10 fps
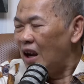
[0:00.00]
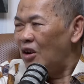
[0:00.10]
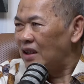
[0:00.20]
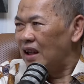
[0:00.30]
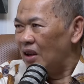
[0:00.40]

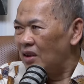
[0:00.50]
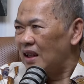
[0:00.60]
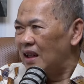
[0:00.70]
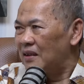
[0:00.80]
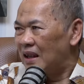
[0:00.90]
Yeah,
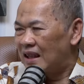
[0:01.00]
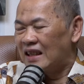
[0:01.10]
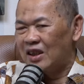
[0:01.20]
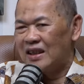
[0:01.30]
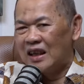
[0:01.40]
octane. It's
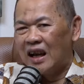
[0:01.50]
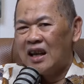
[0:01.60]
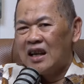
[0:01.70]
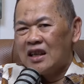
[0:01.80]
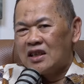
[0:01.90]
gasoline. Yeah.
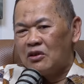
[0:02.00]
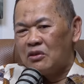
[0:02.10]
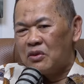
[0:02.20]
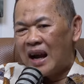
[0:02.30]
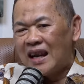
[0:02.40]
So
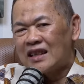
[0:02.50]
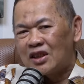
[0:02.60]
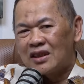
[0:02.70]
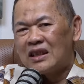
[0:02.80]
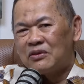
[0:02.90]
why is
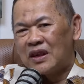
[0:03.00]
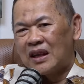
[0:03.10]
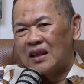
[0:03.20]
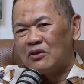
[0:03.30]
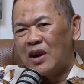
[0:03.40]
so
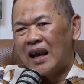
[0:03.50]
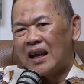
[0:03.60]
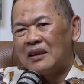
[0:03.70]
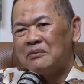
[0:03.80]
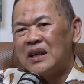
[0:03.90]
different? Why?